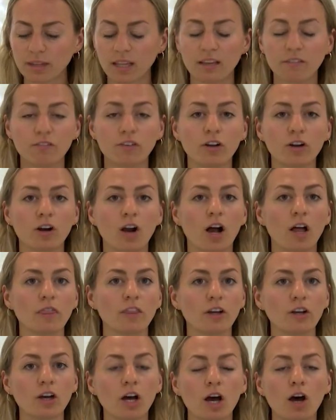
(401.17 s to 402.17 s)
If you're on
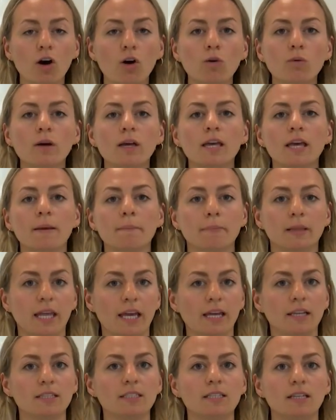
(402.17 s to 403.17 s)
the go,
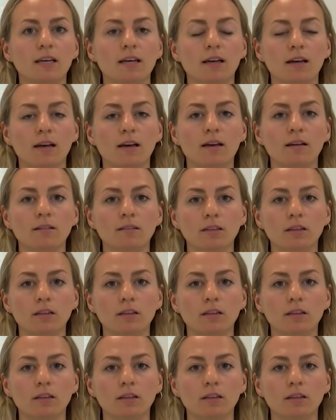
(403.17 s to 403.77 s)
plan to